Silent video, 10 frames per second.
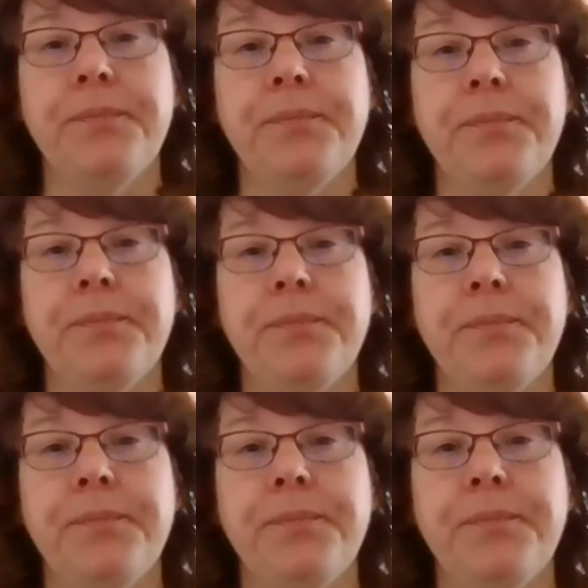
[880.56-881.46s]
And
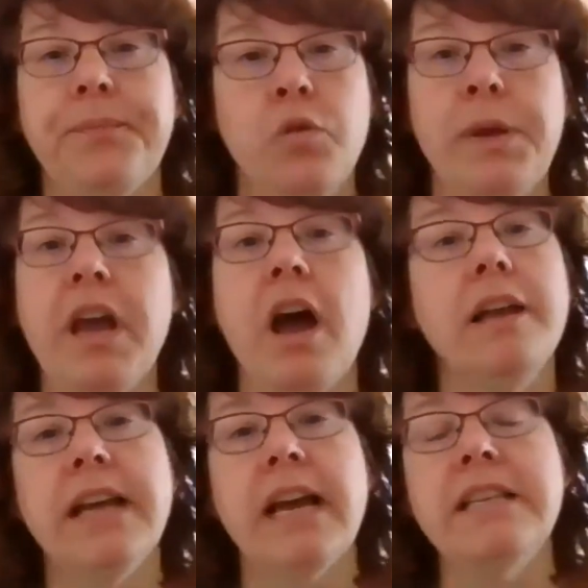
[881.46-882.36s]
you'll be
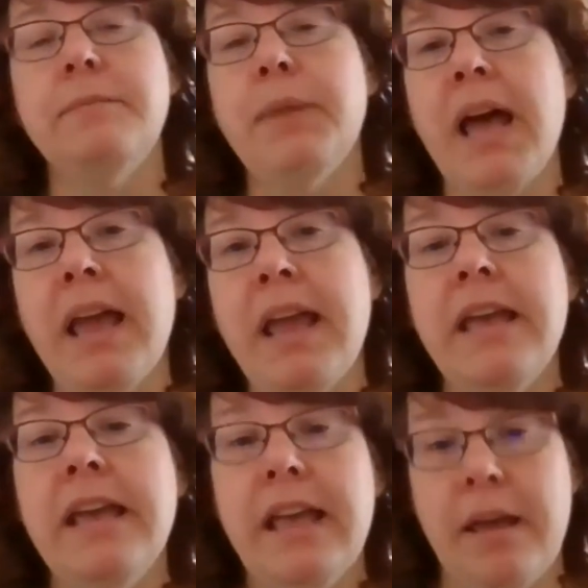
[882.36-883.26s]
contacted by
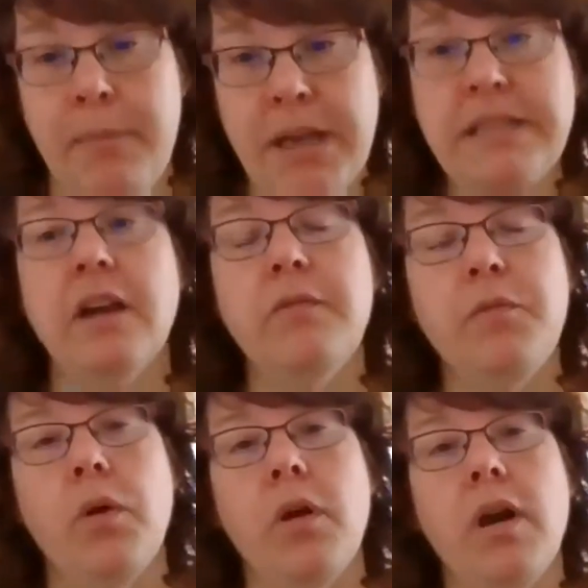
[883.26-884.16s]
myself
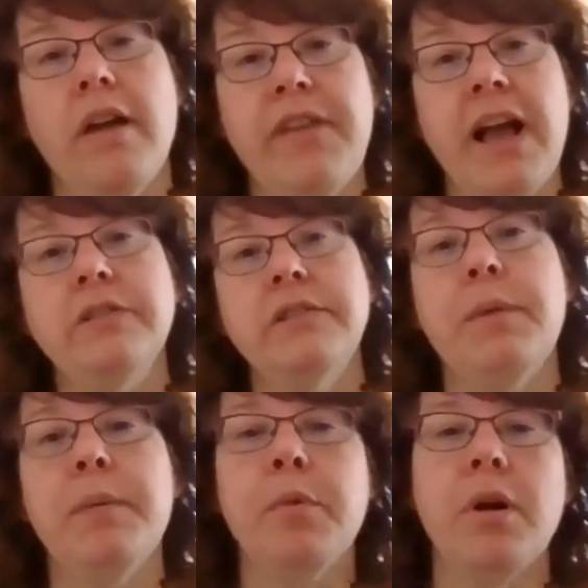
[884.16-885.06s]
or a faculty
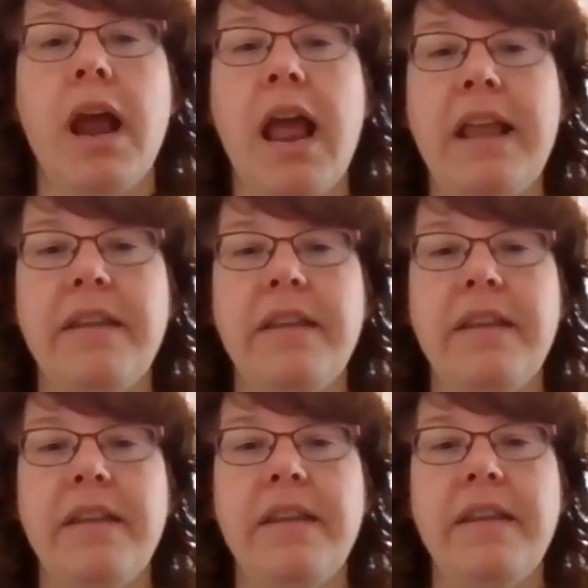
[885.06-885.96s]
member, and they
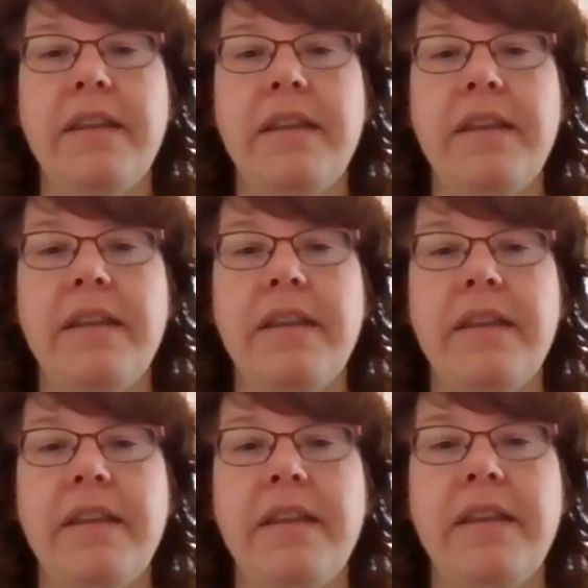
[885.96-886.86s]
will give you
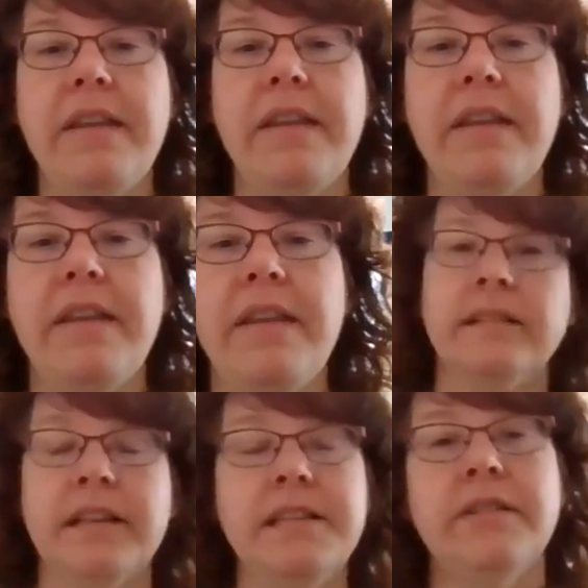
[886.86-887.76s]
that
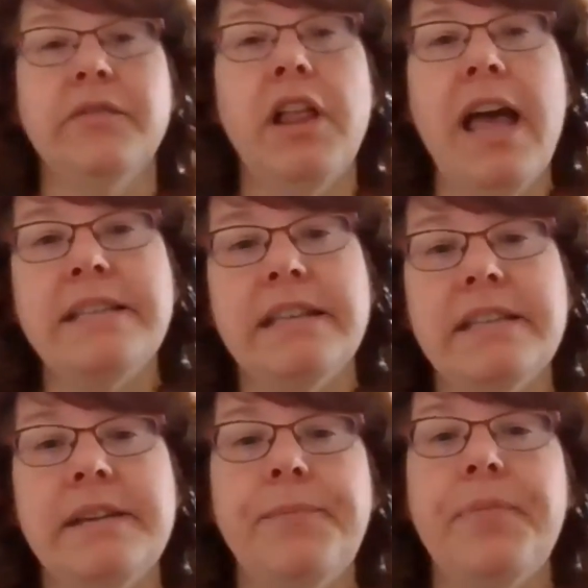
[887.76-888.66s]
list of classes.